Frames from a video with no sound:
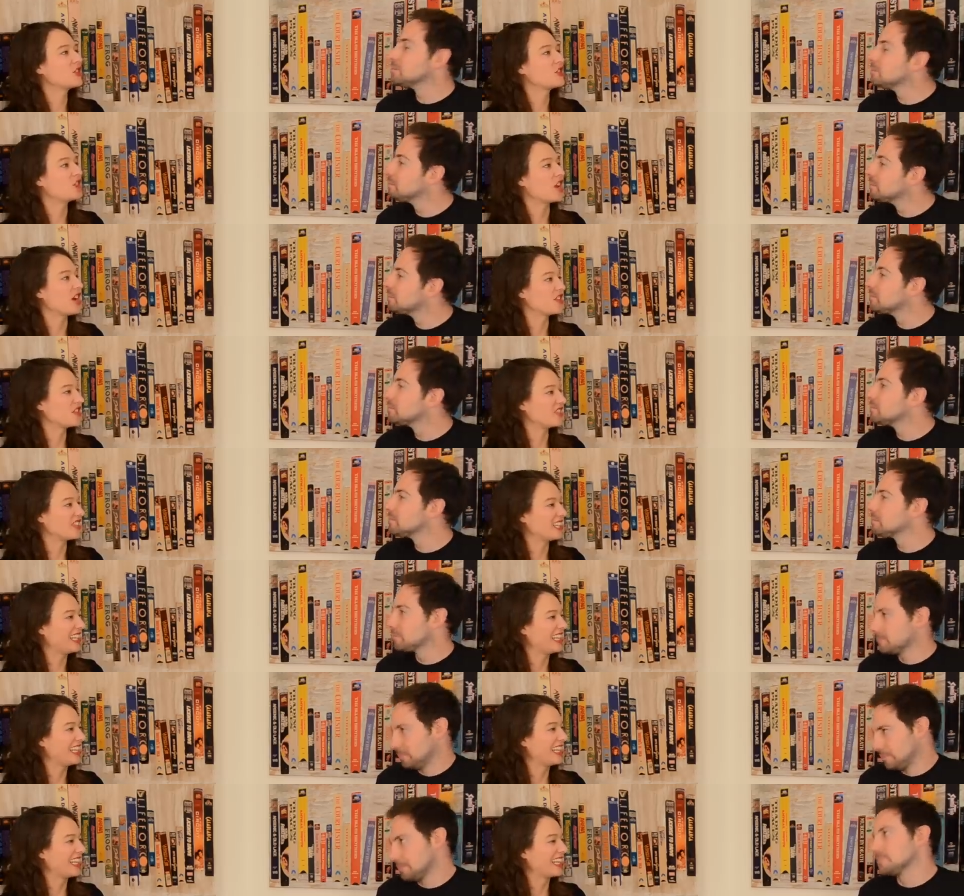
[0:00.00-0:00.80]

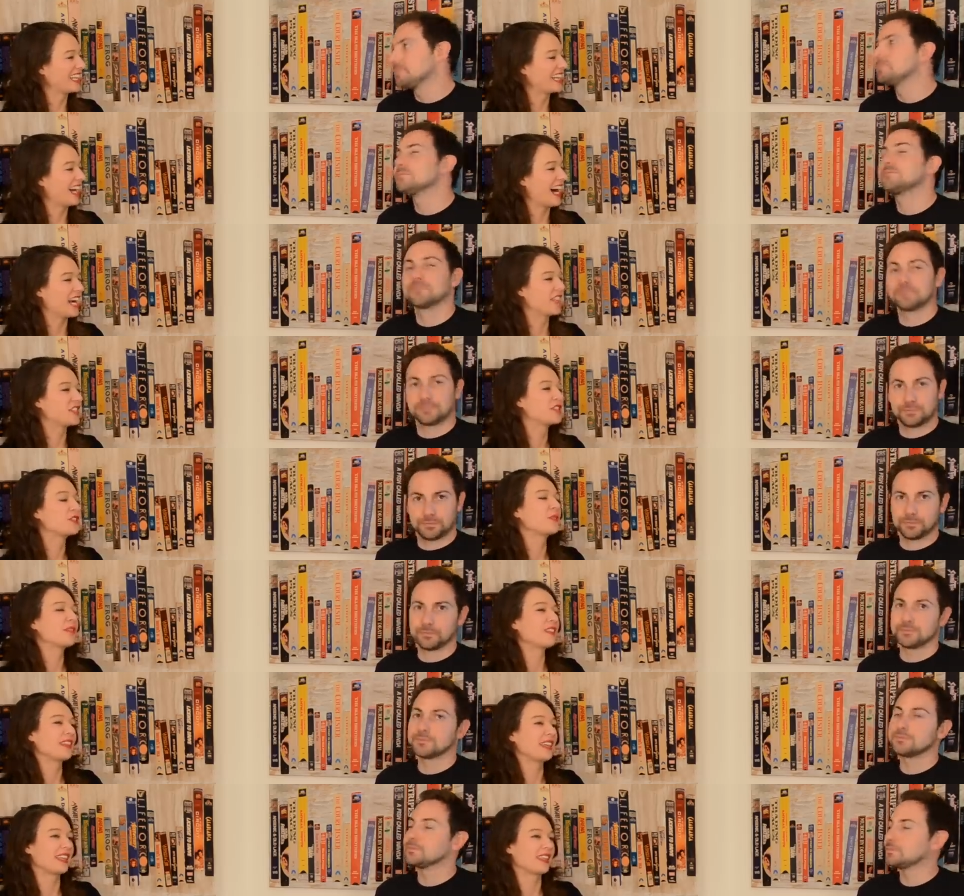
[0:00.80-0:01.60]
Speaker 1: judging. I
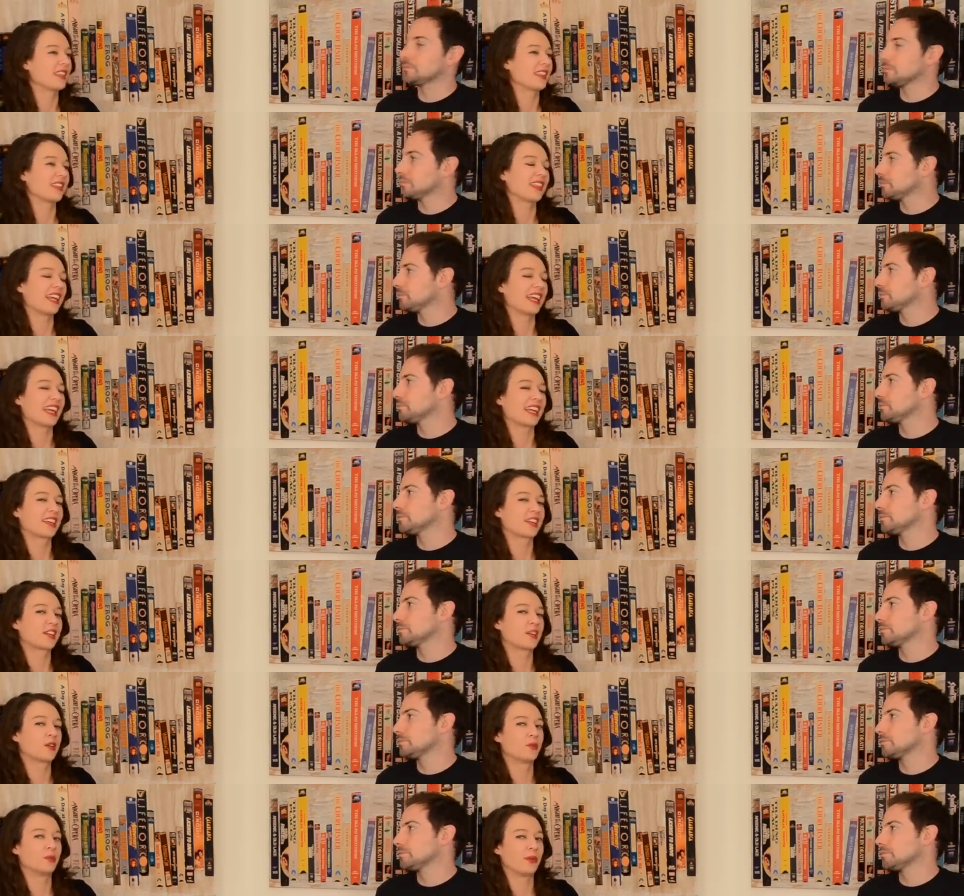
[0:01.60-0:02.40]
do think that
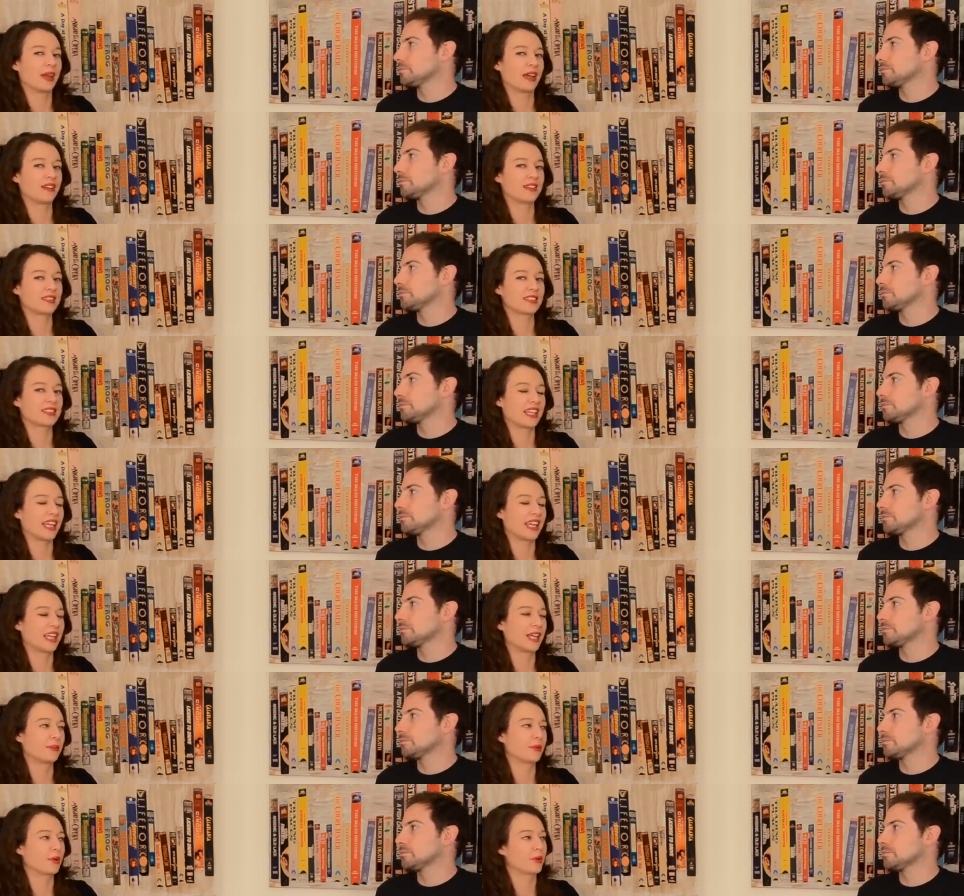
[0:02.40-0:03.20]
like Kumail
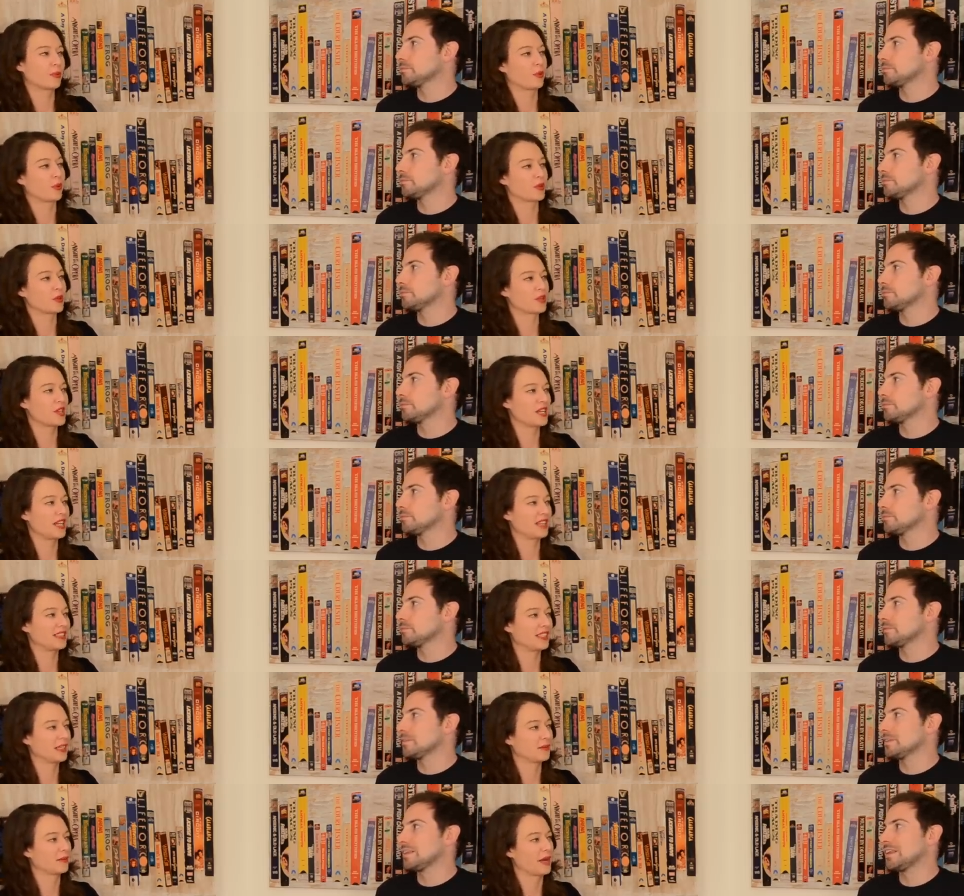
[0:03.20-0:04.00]
saying
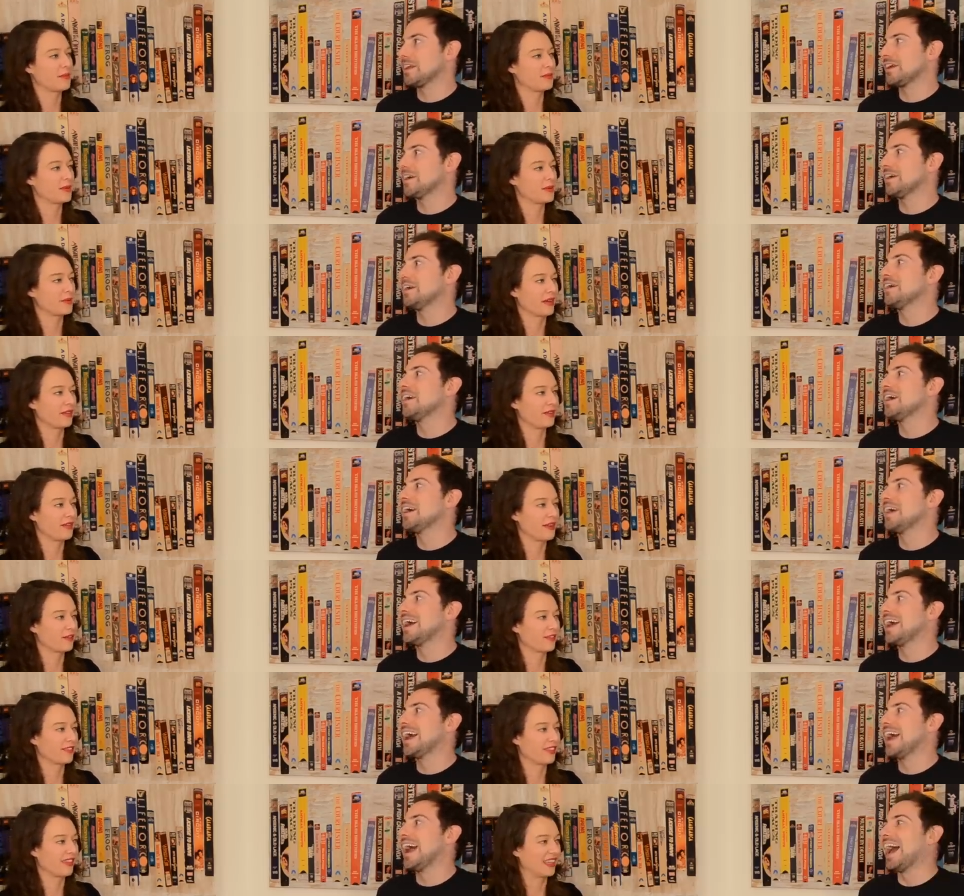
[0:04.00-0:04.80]
proportionizing might be my
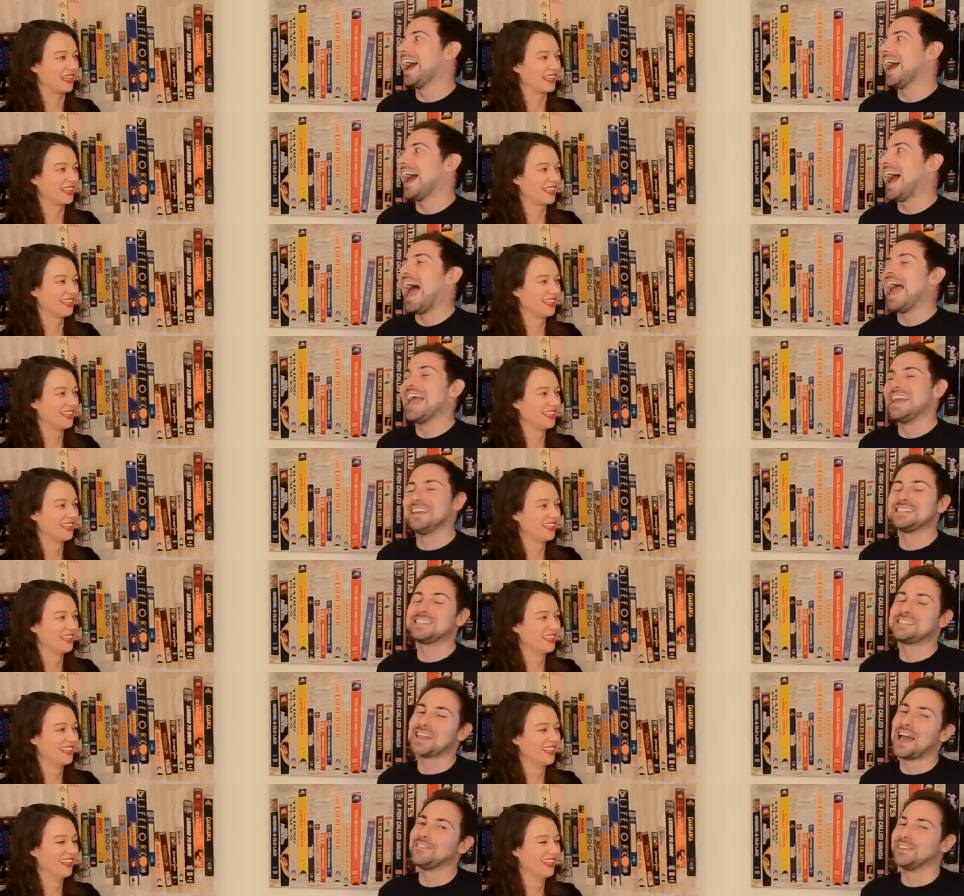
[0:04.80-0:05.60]
favorite thing.
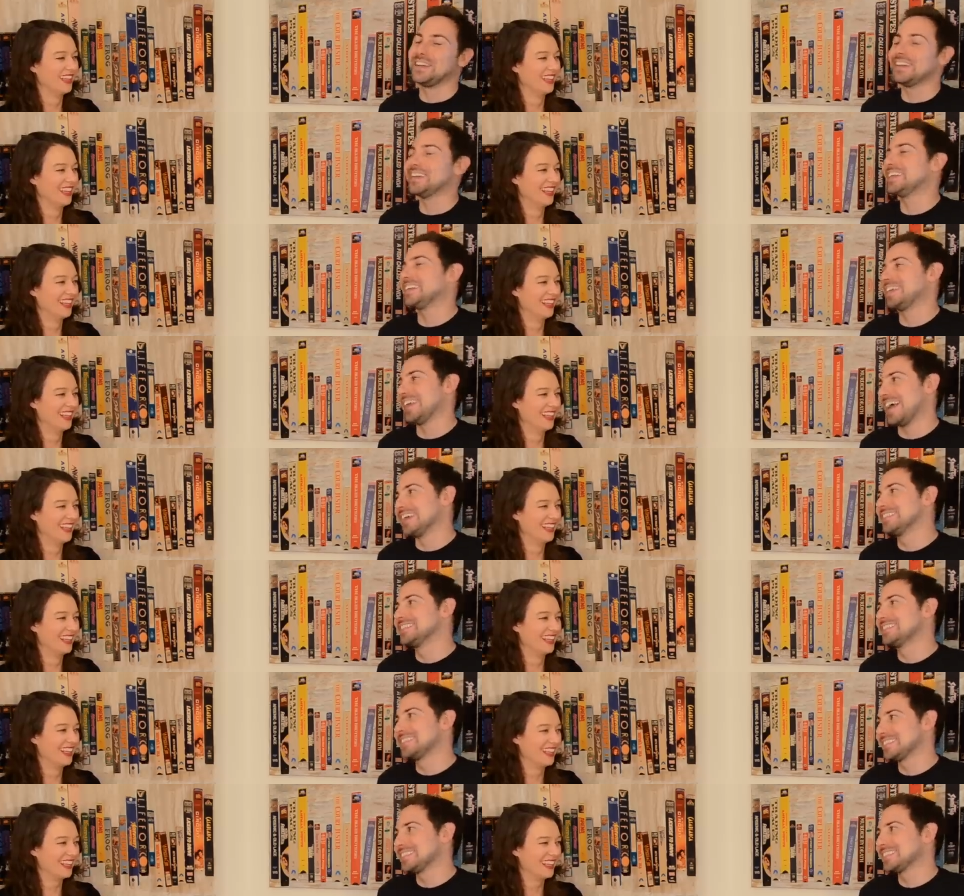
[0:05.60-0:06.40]
Speaker 2: It's, I mean, yes.